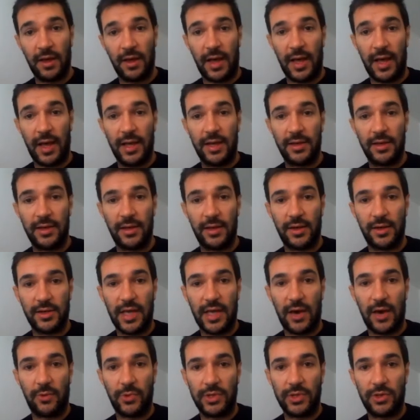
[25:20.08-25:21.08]
And
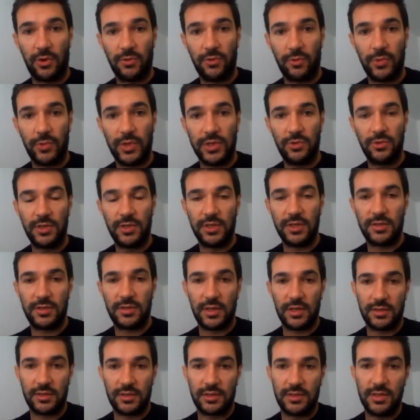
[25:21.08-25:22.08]
yeah, we do this
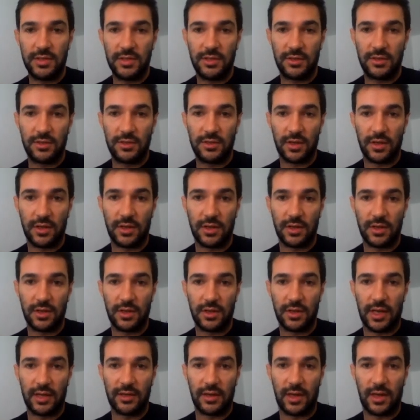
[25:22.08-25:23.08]
as
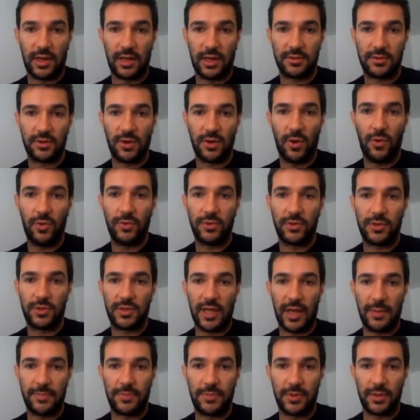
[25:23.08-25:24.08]
and as O
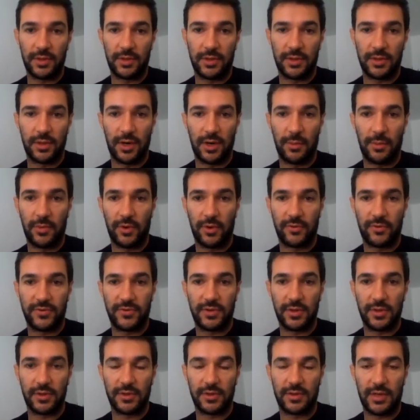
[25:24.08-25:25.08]
step the number
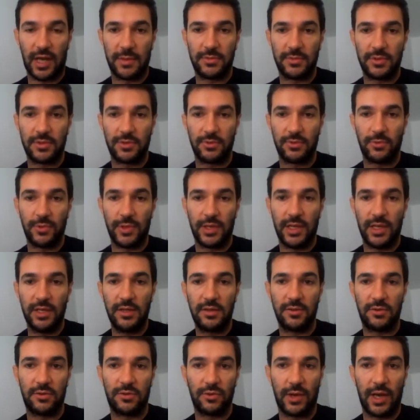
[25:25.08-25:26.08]
of times that we
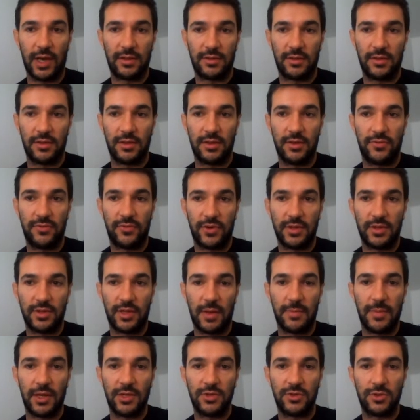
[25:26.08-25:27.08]
need to get different
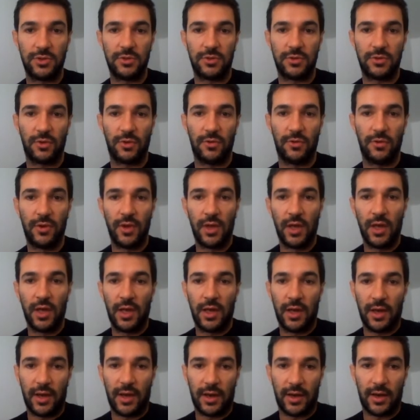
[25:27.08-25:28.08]
dimensions. So
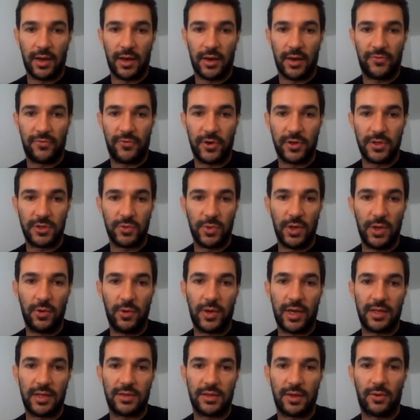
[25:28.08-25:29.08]
first we
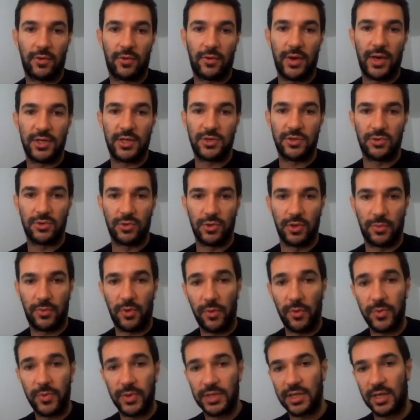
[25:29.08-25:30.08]
look at the correlation to the
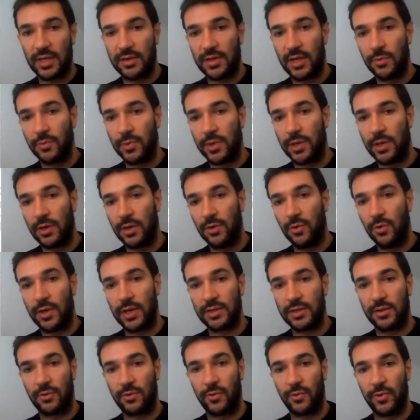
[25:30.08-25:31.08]
property, and then we look
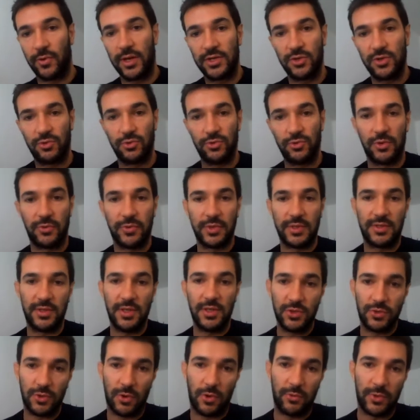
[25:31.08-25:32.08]
at the correlation to the
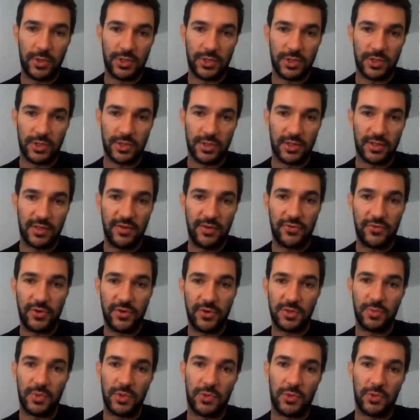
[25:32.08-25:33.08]
residual, which is the
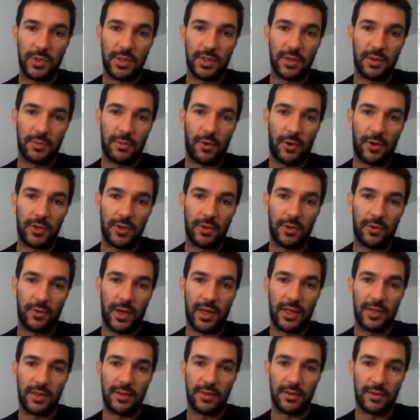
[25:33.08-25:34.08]
difference between the model
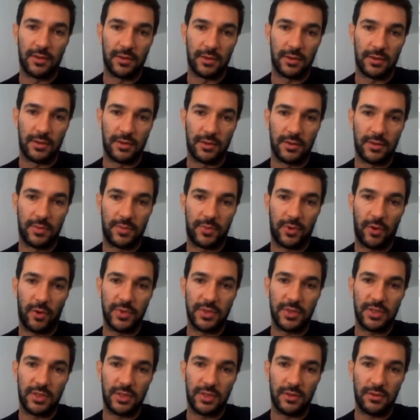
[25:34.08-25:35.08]
and the
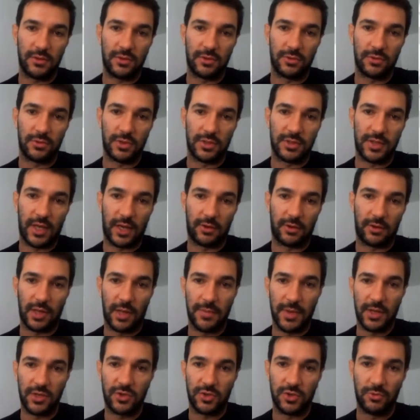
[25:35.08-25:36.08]
property. So the second
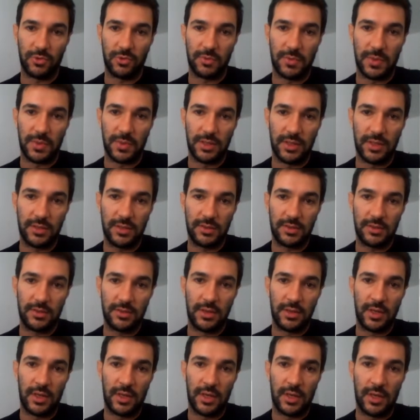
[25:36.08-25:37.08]
dimension would be this
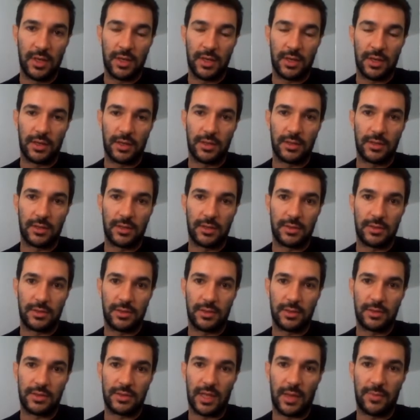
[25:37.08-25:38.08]

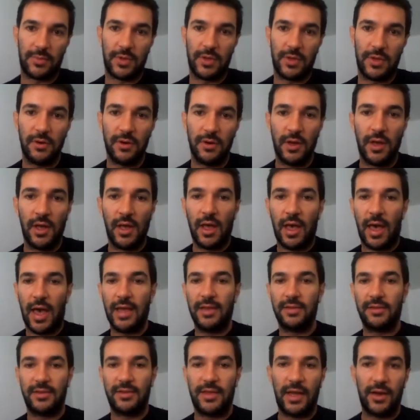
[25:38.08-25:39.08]
step here.
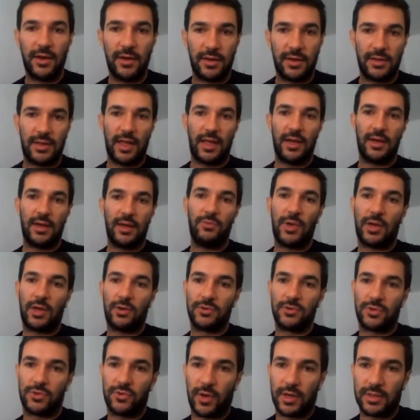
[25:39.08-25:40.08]
And then we
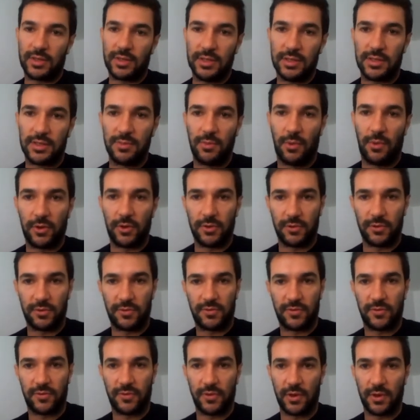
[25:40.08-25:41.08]
construct these
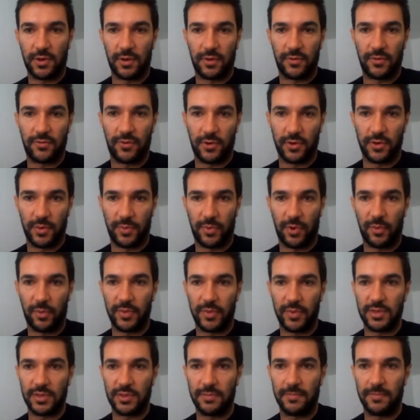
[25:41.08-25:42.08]
models for the
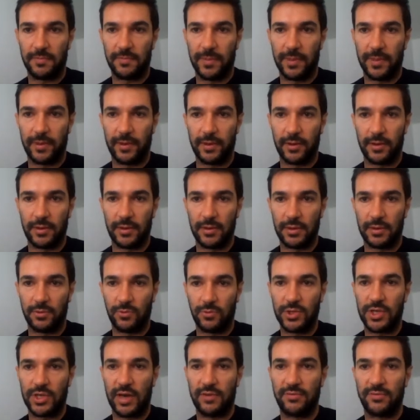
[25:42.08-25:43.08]
property,
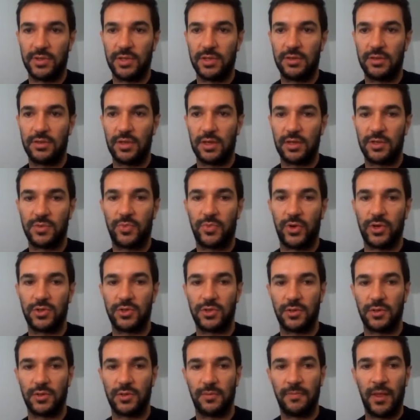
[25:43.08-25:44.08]
which have this
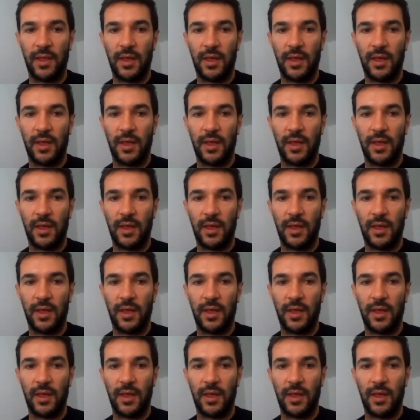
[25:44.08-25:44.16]
expression.